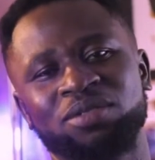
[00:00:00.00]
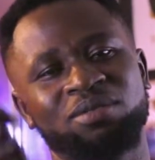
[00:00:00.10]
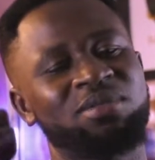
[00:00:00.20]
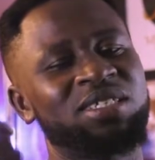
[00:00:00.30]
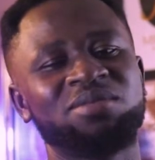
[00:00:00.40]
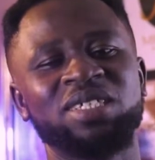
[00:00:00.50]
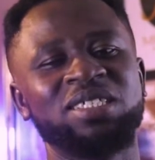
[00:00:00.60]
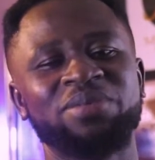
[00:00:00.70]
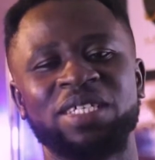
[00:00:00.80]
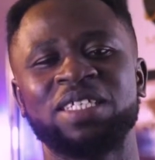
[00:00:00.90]

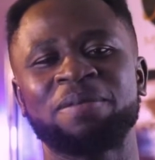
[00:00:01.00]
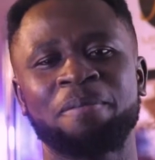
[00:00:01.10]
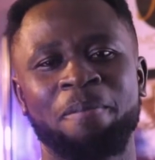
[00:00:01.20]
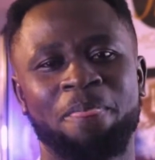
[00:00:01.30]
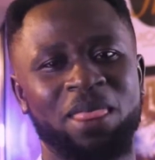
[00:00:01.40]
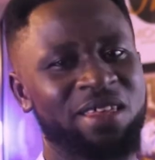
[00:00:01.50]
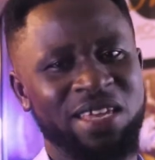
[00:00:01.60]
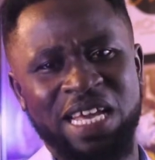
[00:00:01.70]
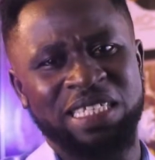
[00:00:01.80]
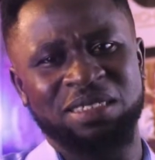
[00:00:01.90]
Many. You
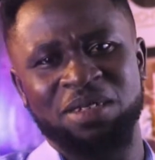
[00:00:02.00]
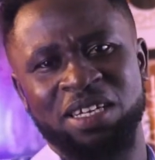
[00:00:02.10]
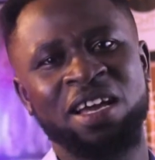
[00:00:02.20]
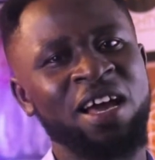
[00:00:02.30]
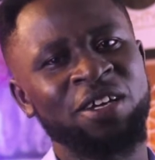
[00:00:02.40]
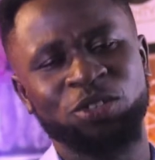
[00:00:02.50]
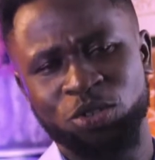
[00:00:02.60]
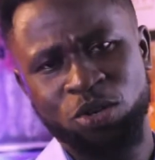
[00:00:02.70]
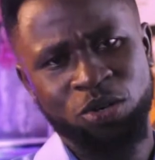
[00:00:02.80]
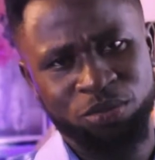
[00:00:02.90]
get me?
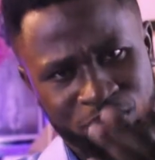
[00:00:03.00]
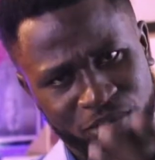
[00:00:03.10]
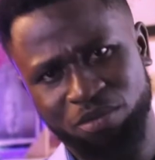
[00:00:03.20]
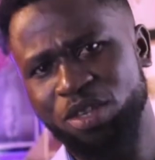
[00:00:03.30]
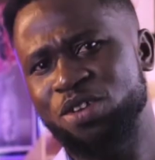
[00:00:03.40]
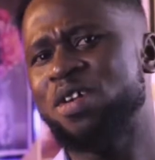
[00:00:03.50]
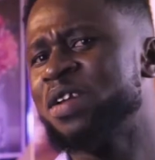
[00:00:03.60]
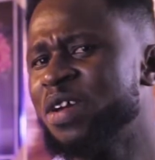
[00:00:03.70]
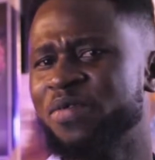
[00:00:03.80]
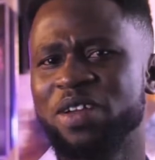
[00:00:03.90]
So you are
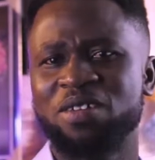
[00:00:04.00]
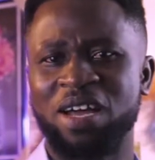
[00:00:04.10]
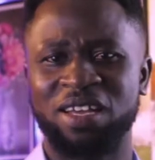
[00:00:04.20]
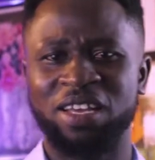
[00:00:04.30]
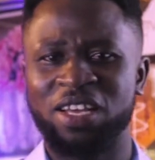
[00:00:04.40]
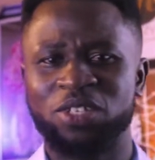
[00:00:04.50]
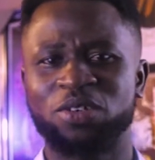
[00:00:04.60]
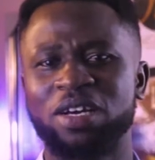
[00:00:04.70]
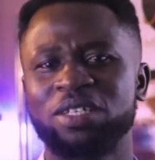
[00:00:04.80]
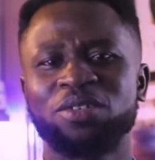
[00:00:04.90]
not a failure. You
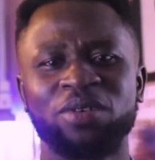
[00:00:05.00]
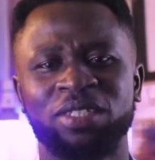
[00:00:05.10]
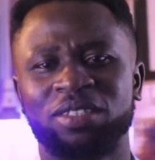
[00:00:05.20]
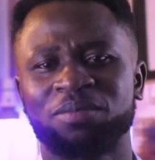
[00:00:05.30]
can do it.